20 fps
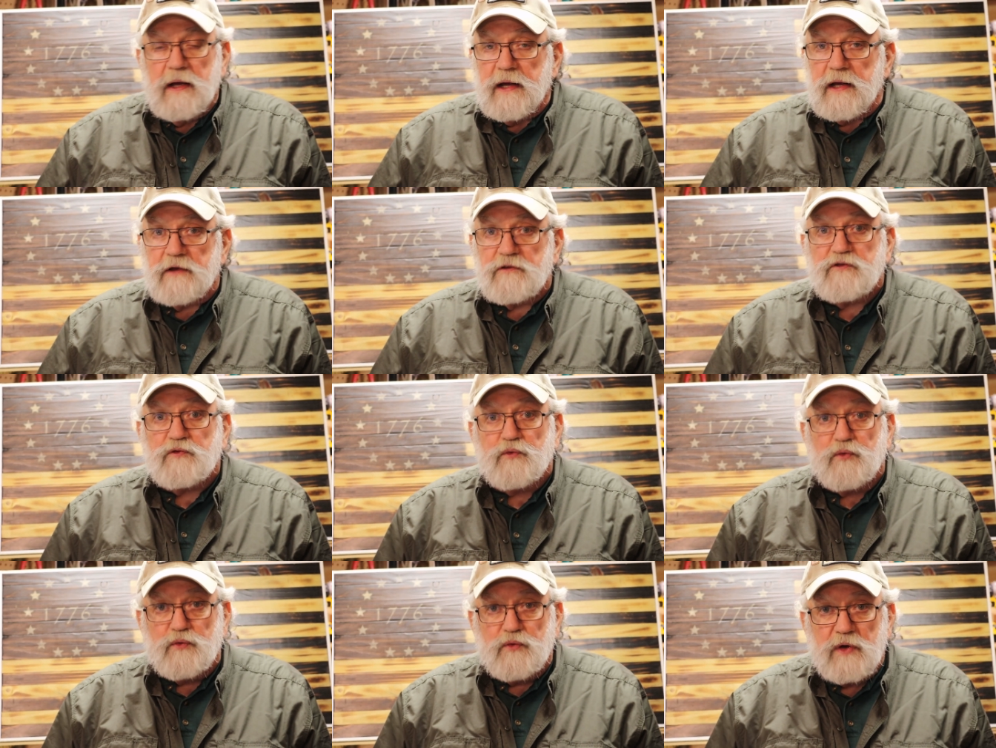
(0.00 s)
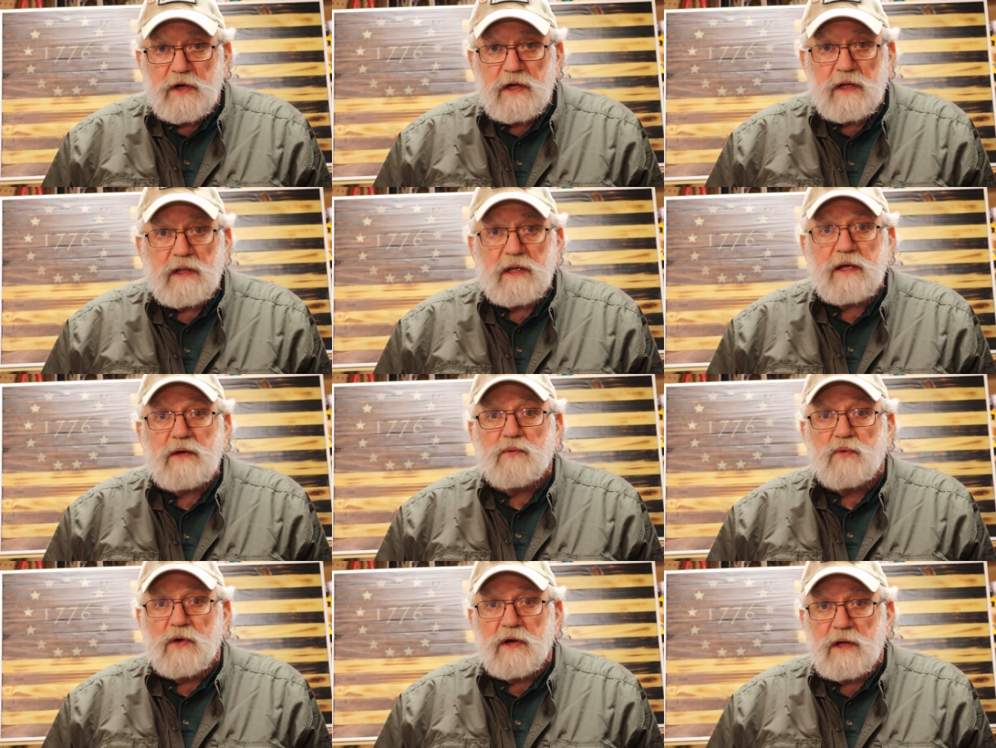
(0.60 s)
It's
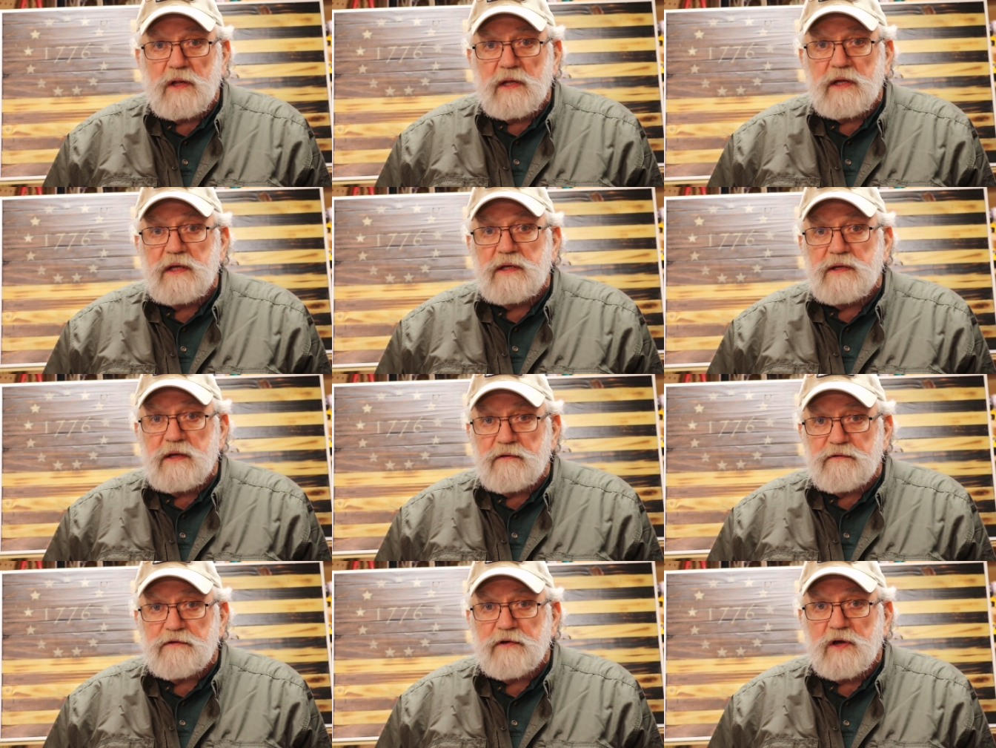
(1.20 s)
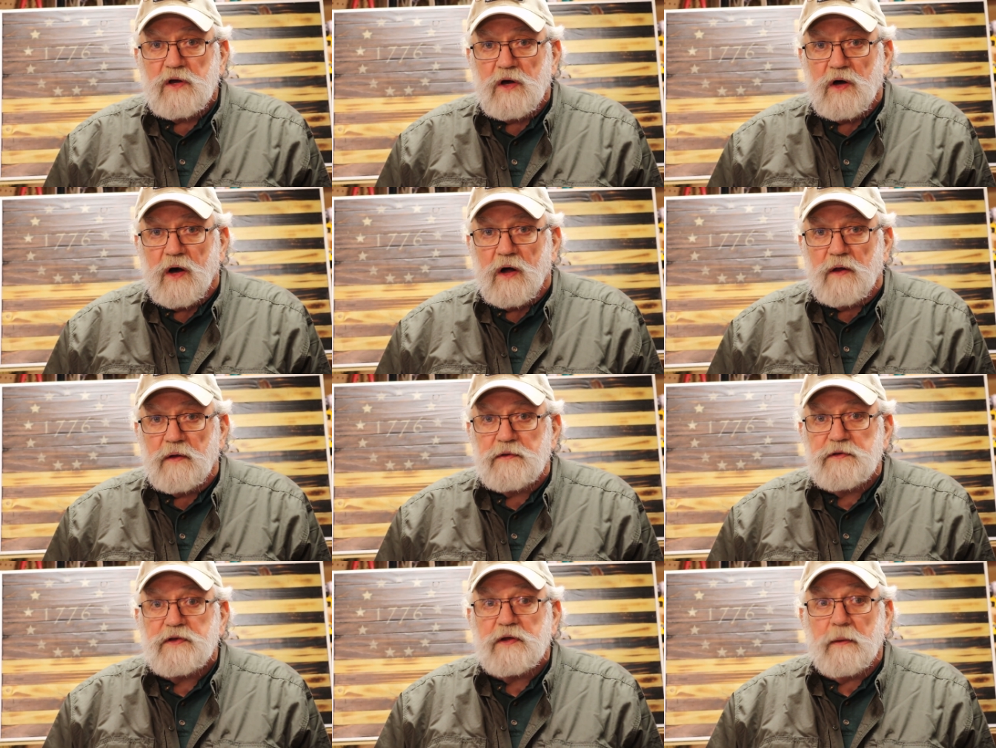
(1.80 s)
really, really
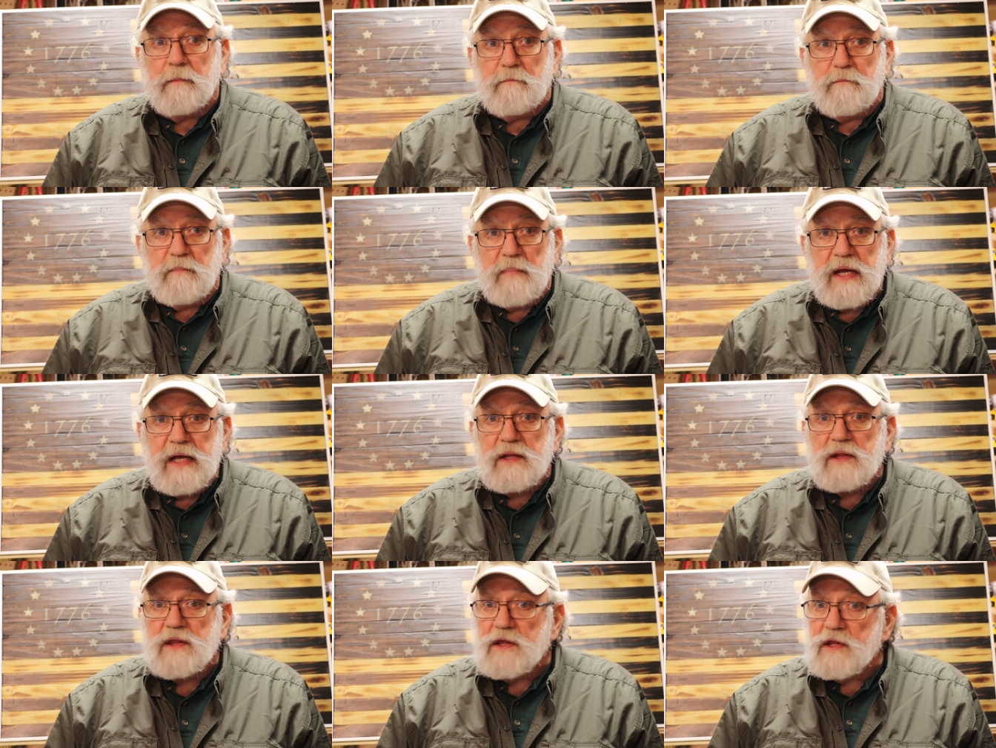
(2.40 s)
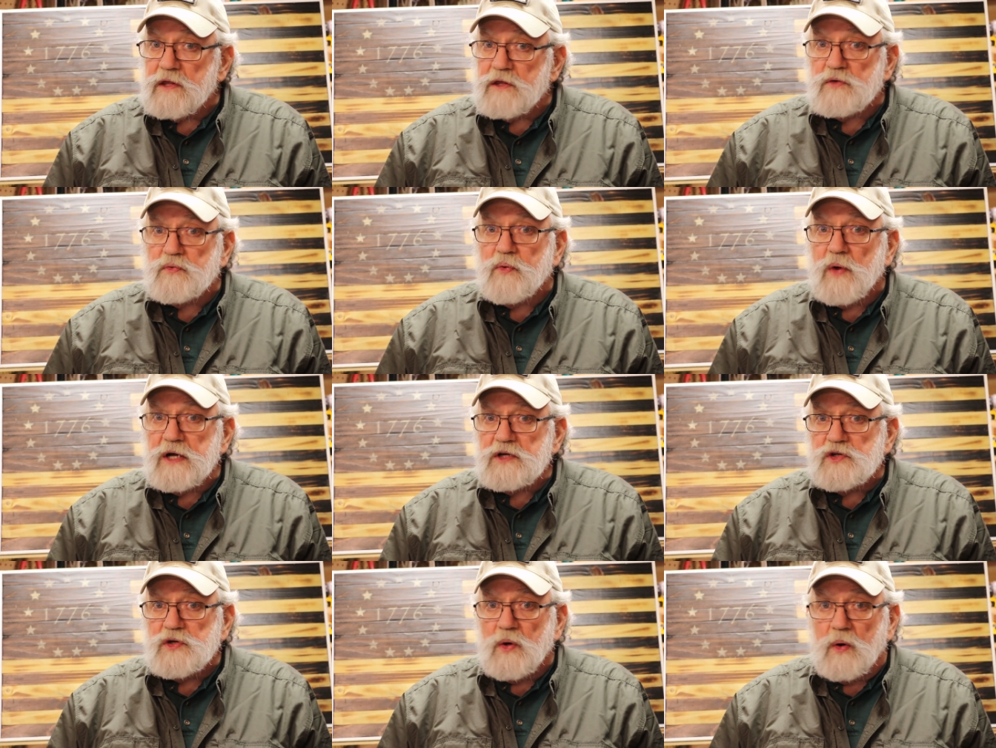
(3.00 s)
difficult to meet the
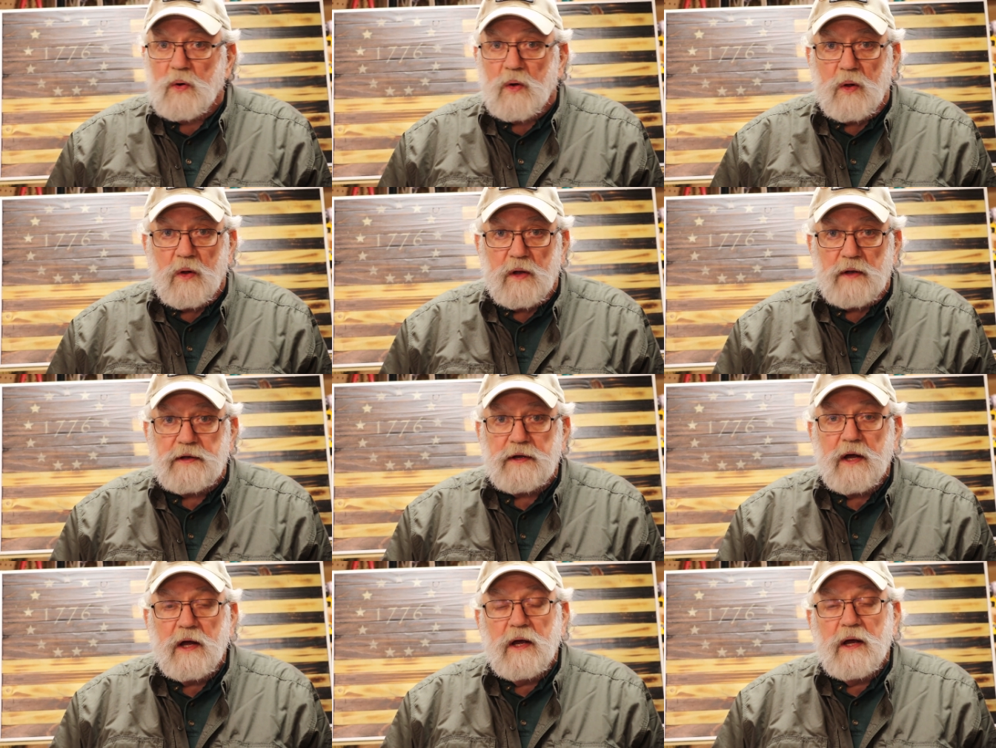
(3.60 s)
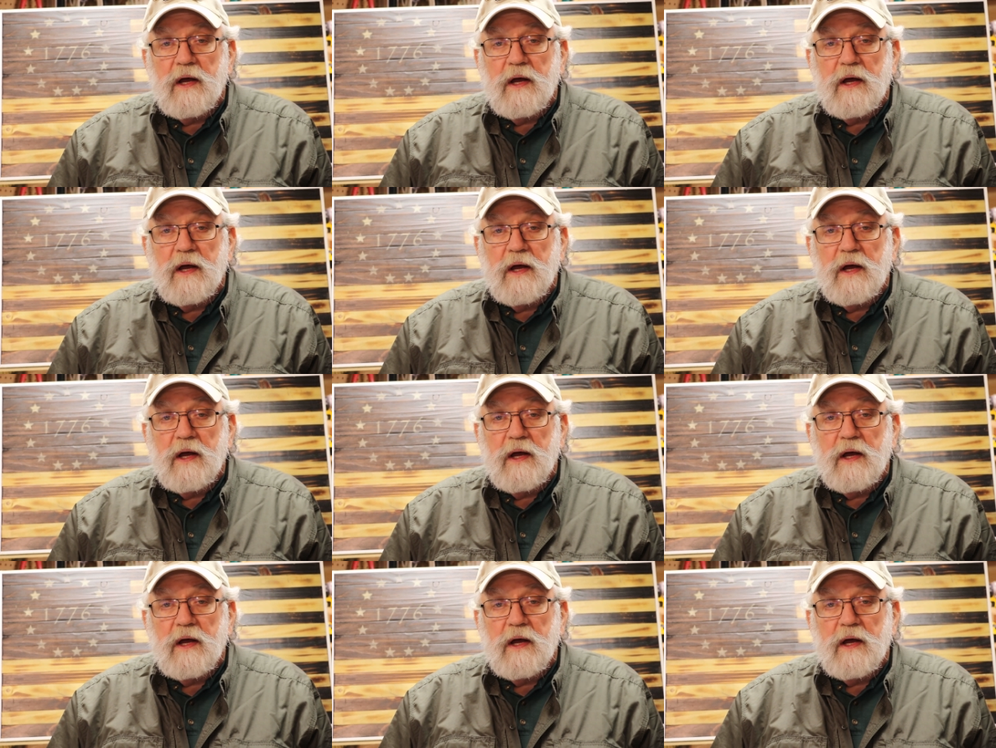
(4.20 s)
threshold